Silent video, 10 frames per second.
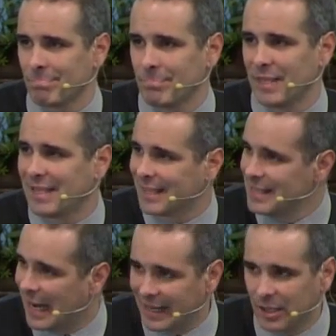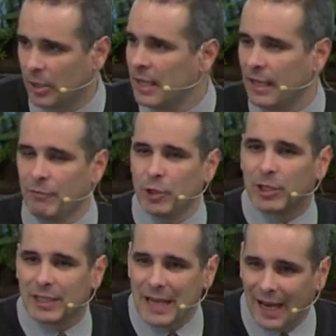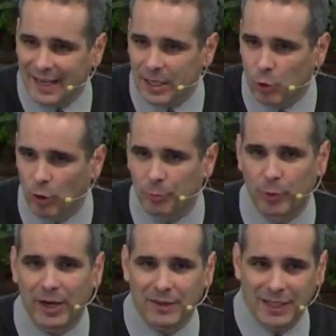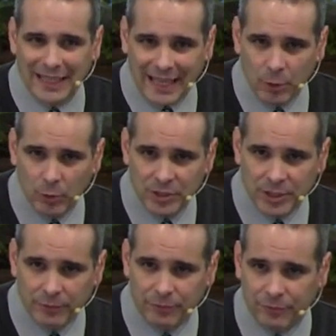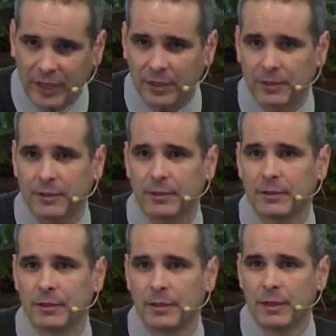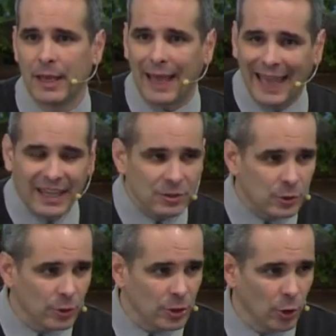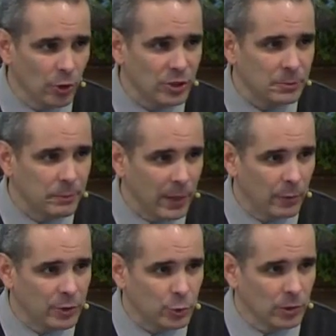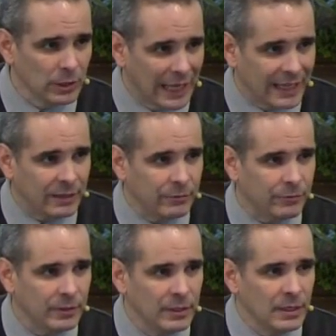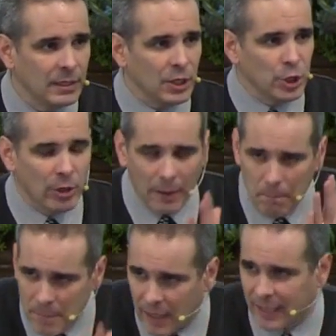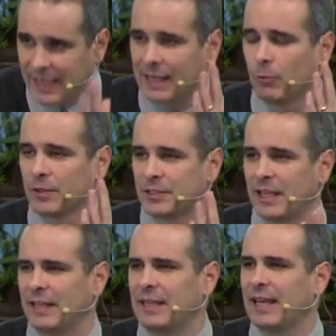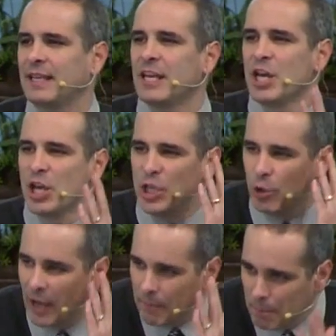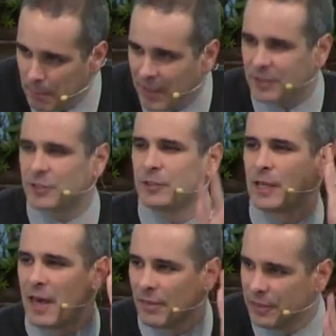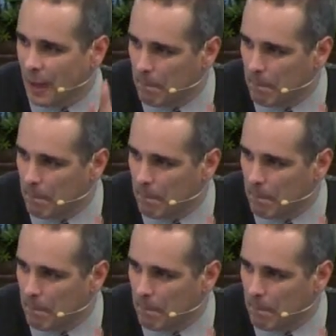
They cannot. If you cannot incorporate the language of fear into your spiritual life, you have, again, I want to say it again, you have missed the